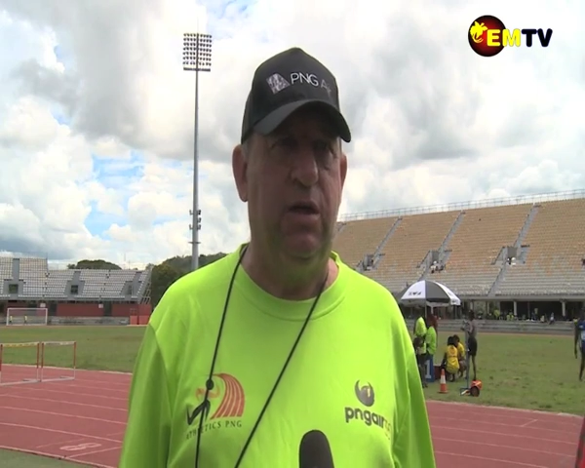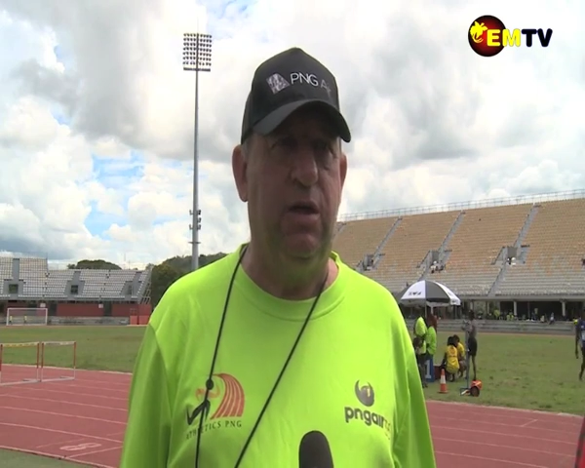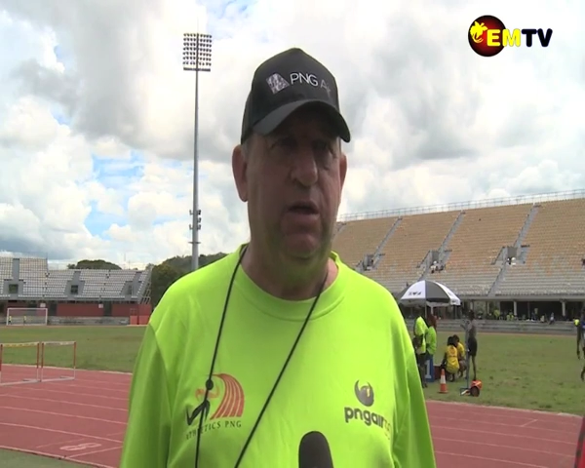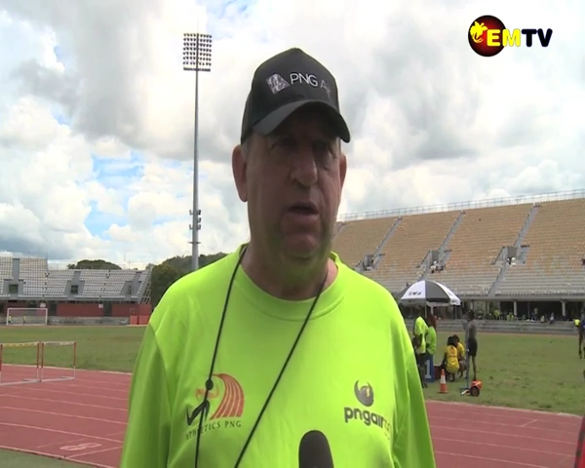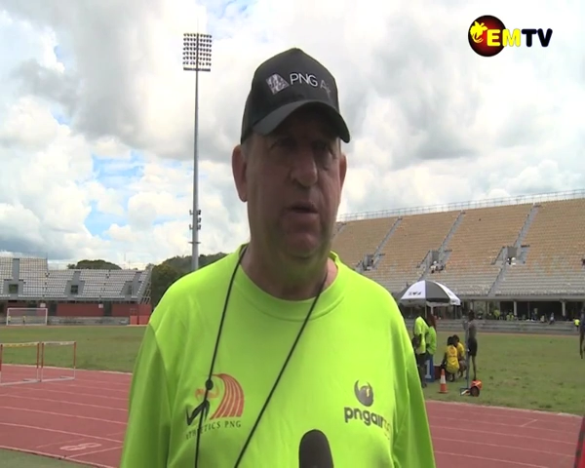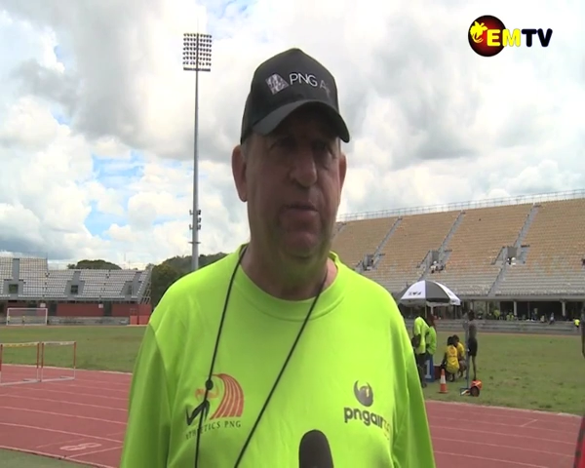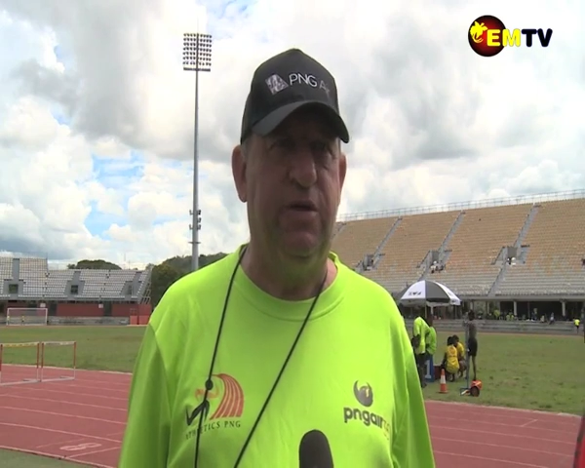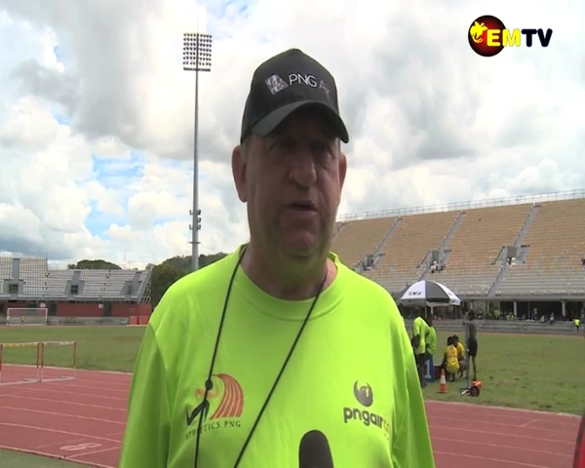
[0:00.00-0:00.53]

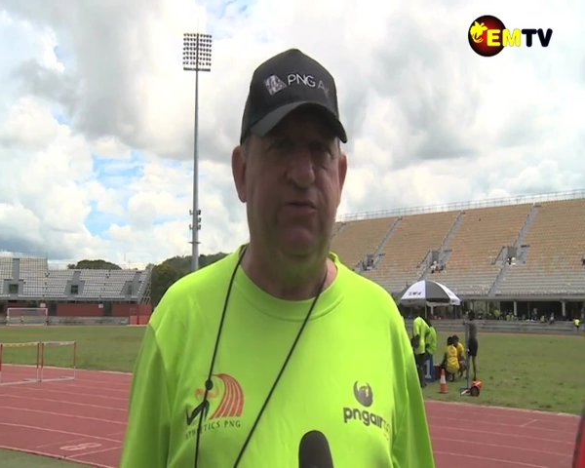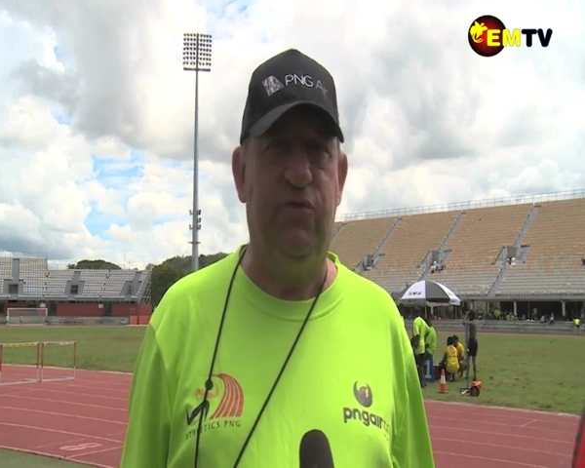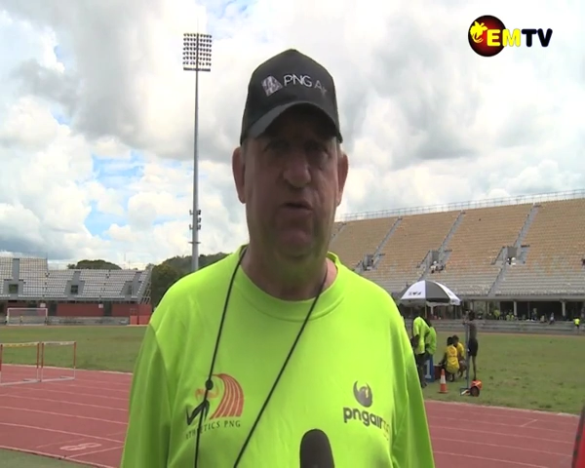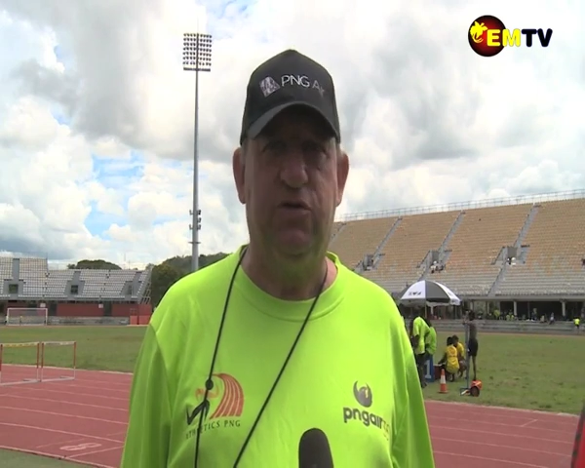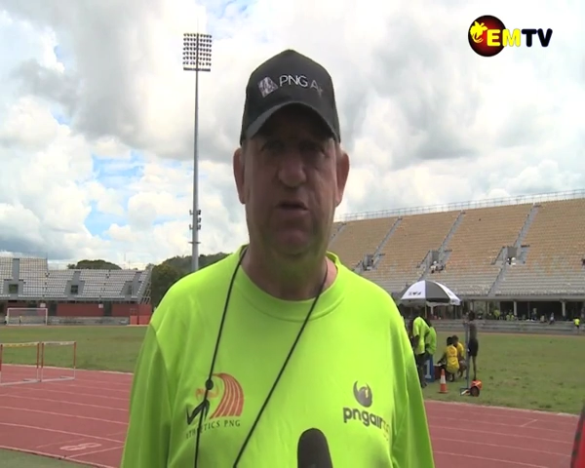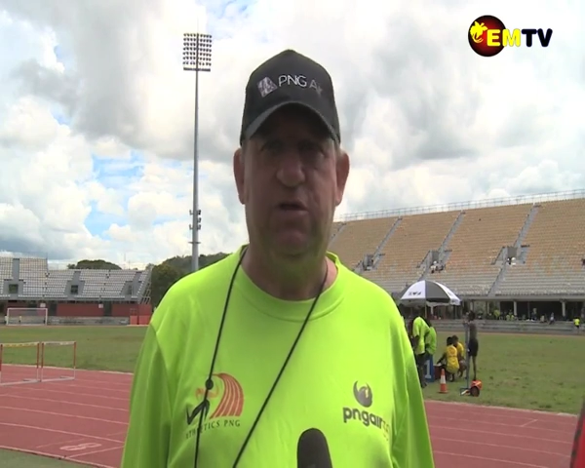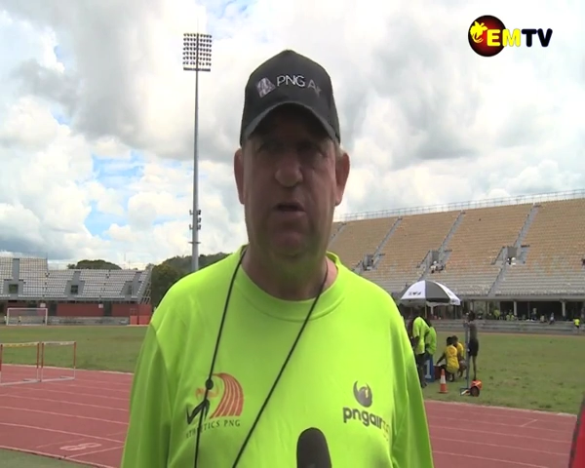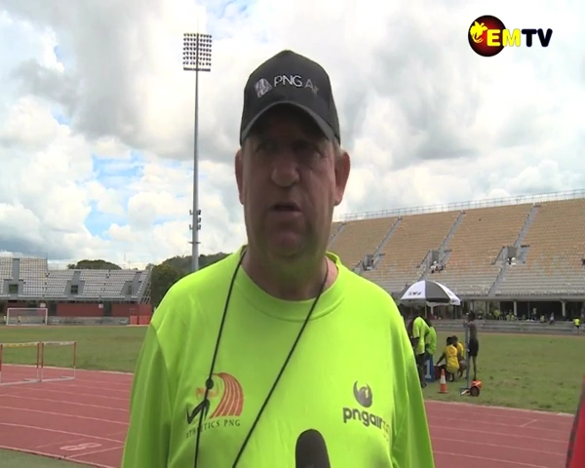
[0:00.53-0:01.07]
uh, but
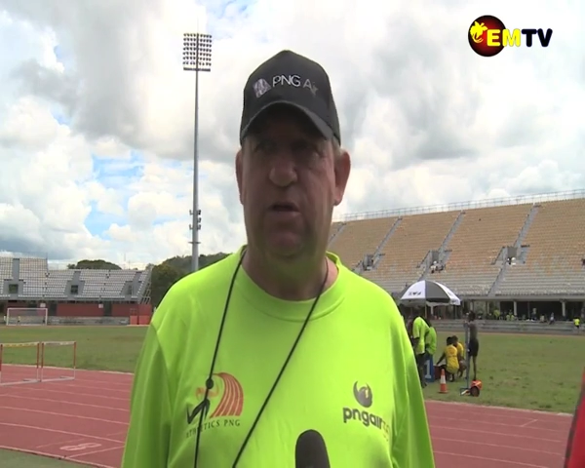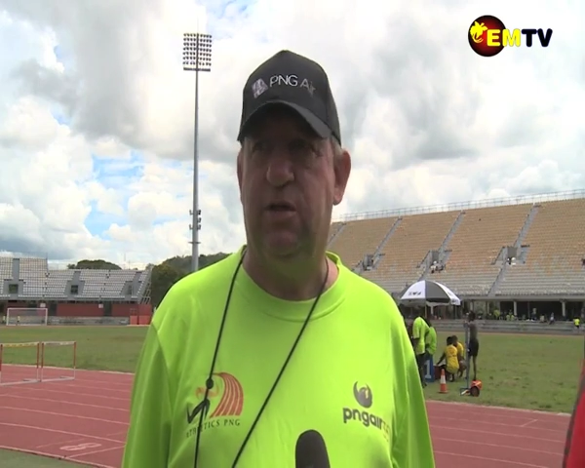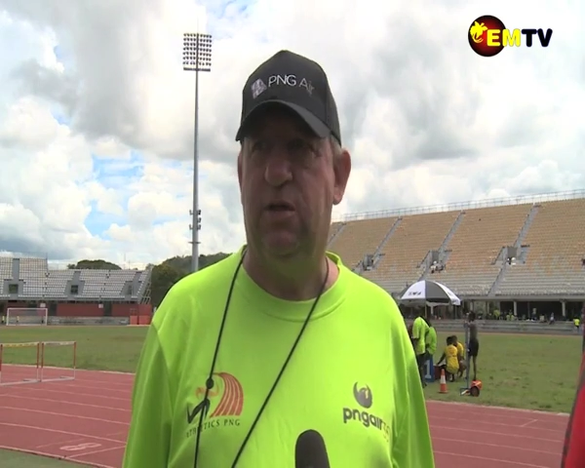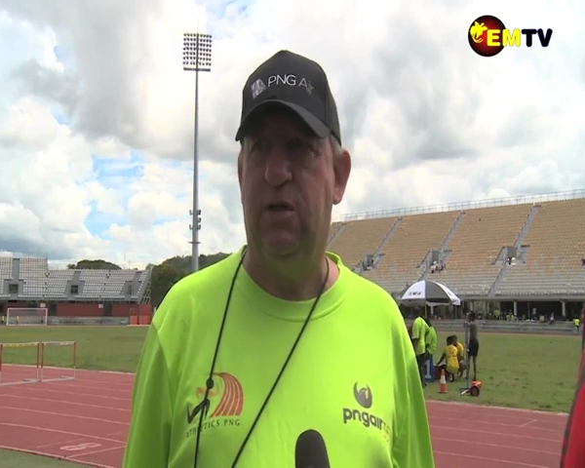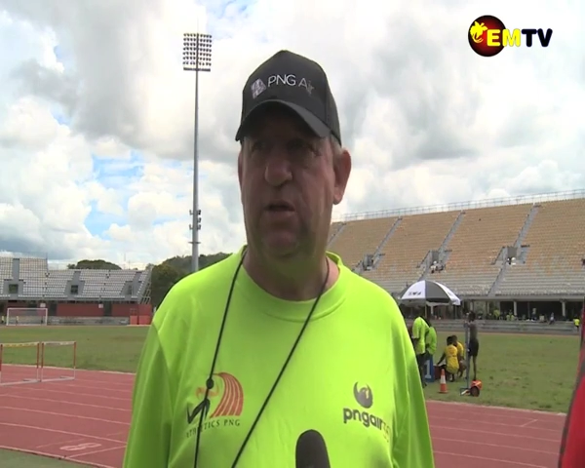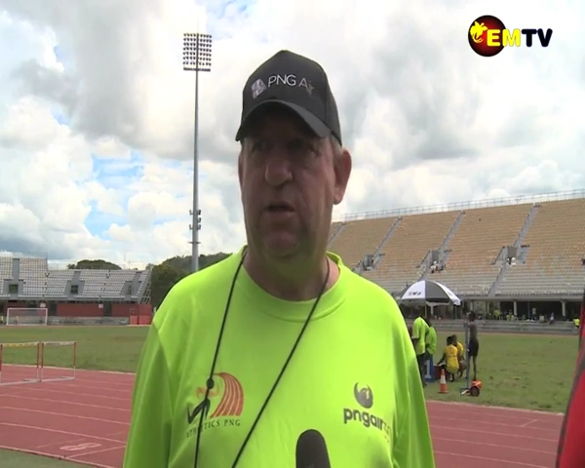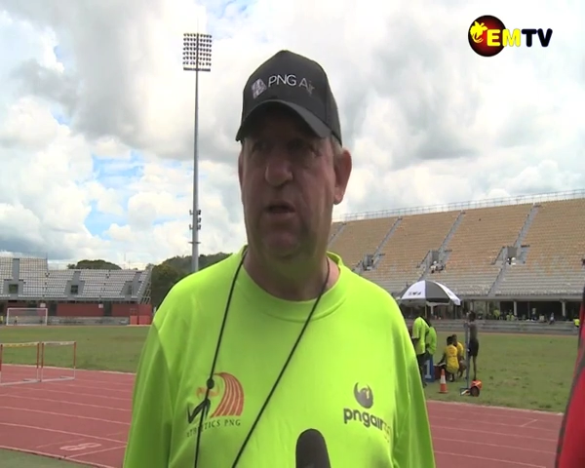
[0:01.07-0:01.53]
unfortunately the